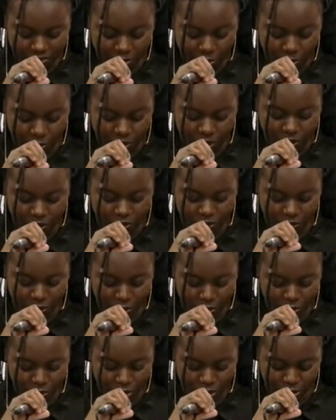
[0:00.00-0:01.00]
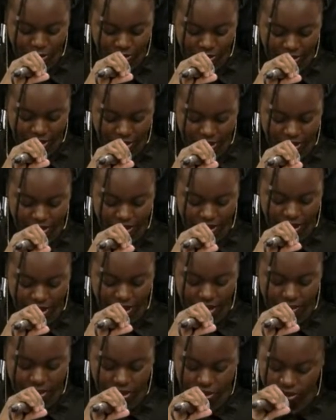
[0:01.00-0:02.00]
mobile phone users
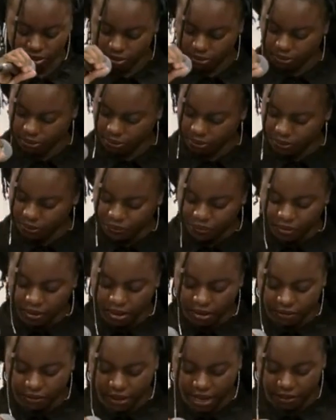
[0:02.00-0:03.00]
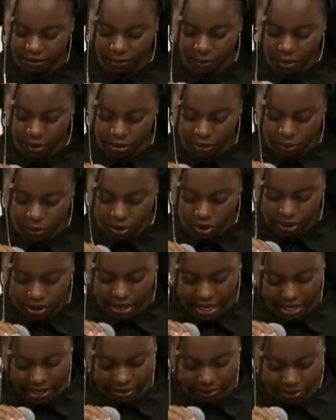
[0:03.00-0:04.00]
are about
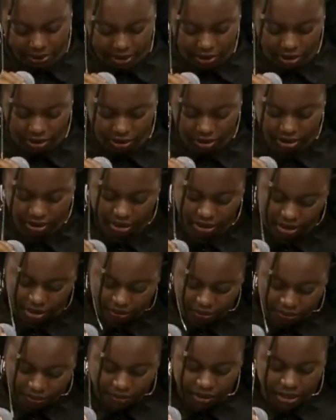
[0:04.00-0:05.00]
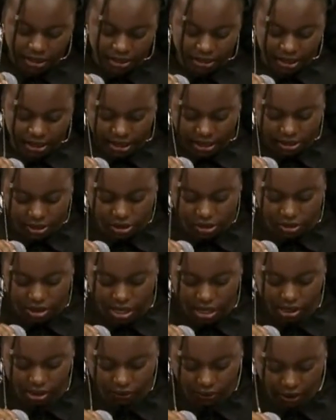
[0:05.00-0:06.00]
5.19 billion. Internet
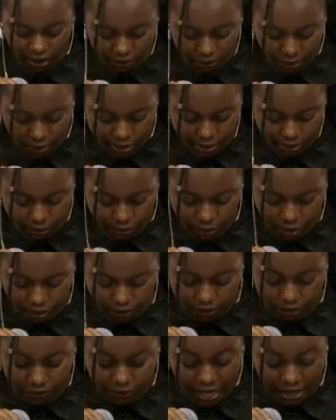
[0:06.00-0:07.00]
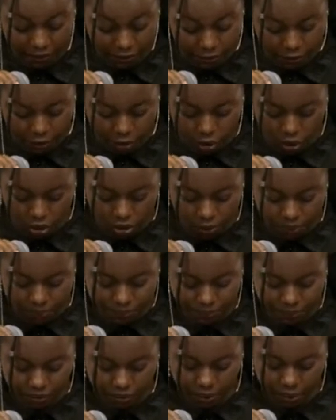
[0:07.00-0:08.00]
users, 5.454
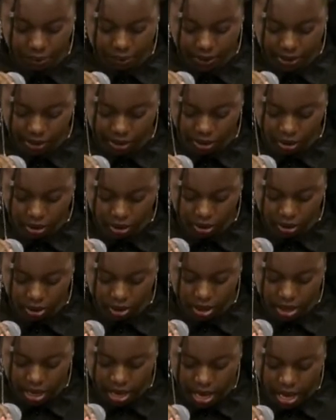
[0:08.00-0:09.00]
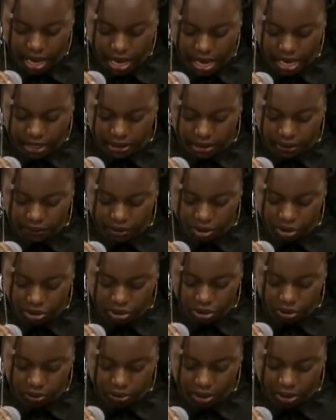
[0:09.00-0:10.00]
billion. Active
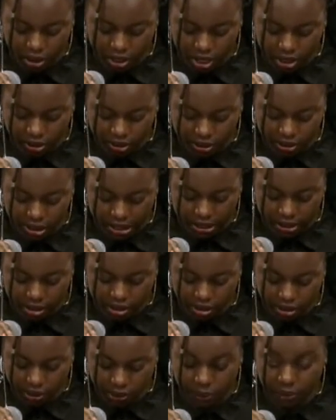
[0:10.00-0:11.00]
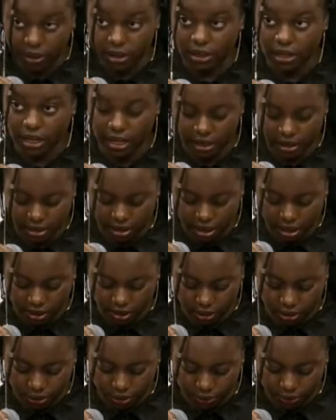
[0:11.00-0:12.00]
social media users,
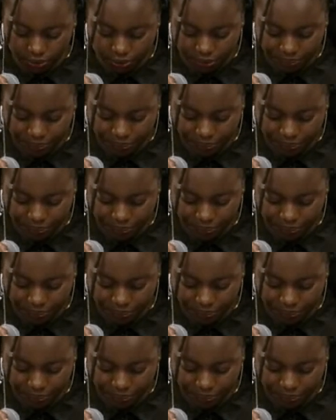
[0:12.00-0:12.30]
3.80